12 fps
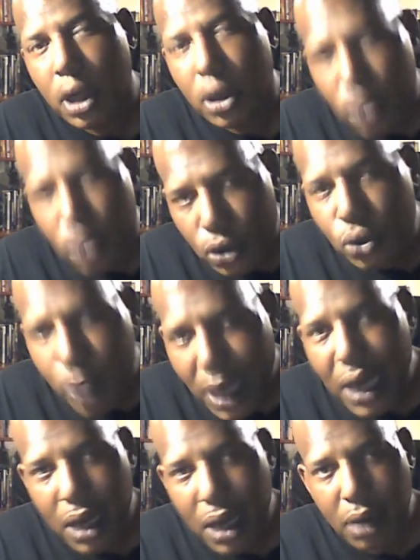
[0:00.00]
You
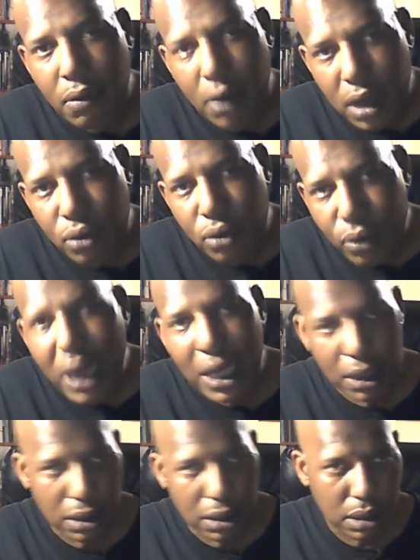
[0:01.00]
have a right
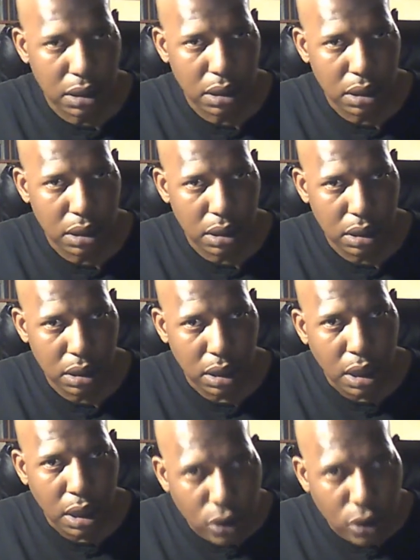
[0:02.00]

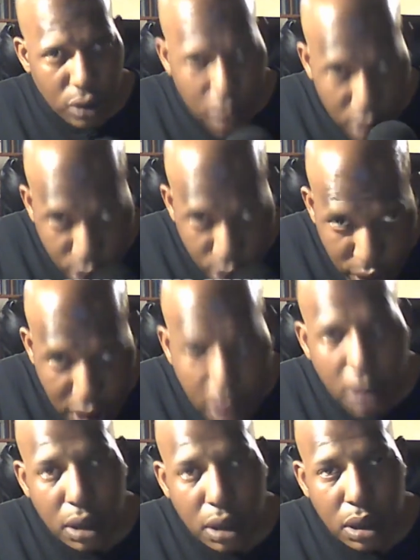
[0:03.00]
to agree,
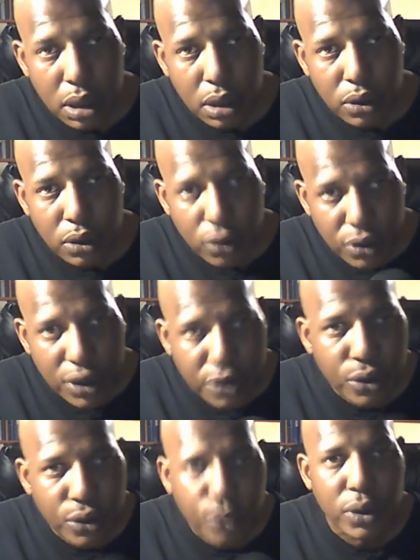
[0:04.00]
to
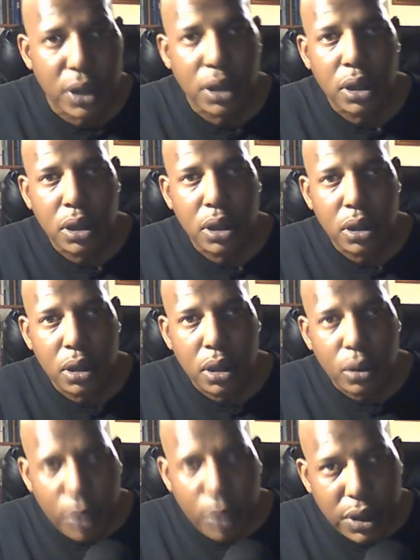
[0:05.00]
disagree
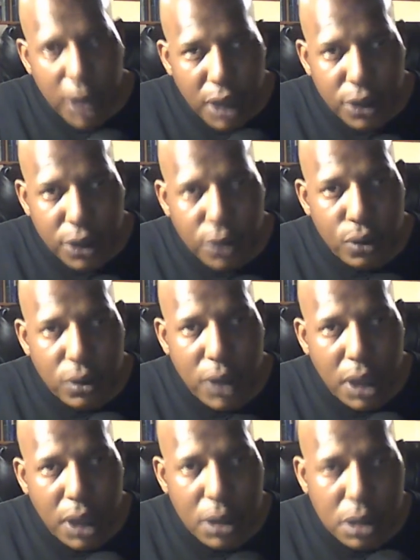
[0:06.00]
with
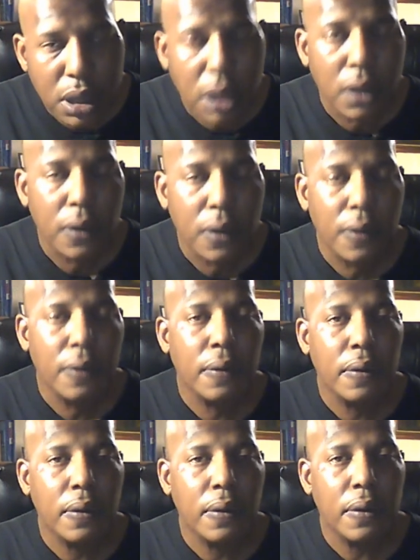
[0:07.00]
KQKC.
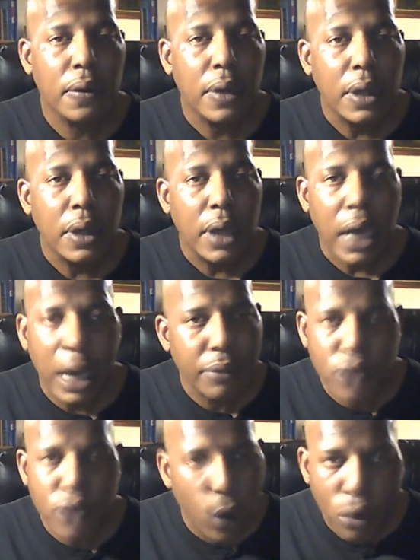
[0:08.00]
I
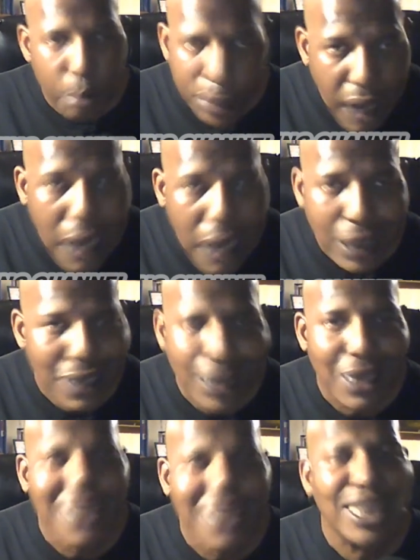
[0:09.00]
don't block
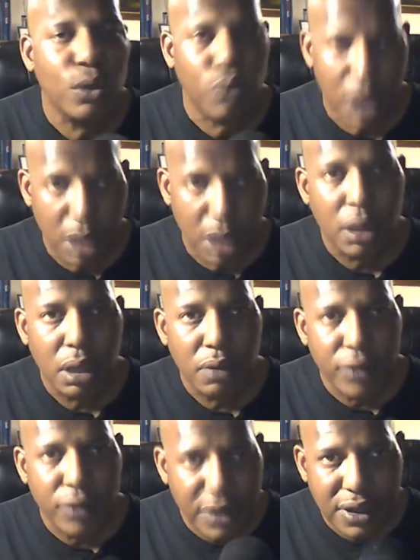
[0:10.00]
anyone
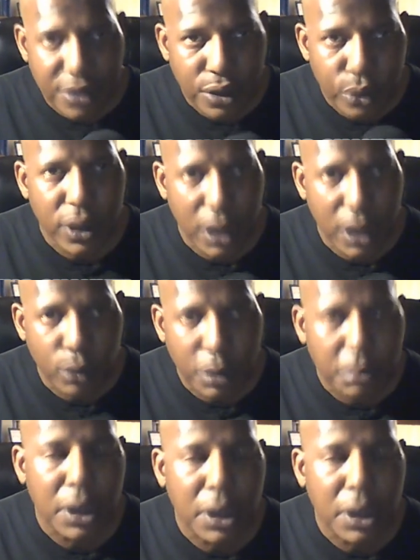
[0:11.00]
for disagreeing with me.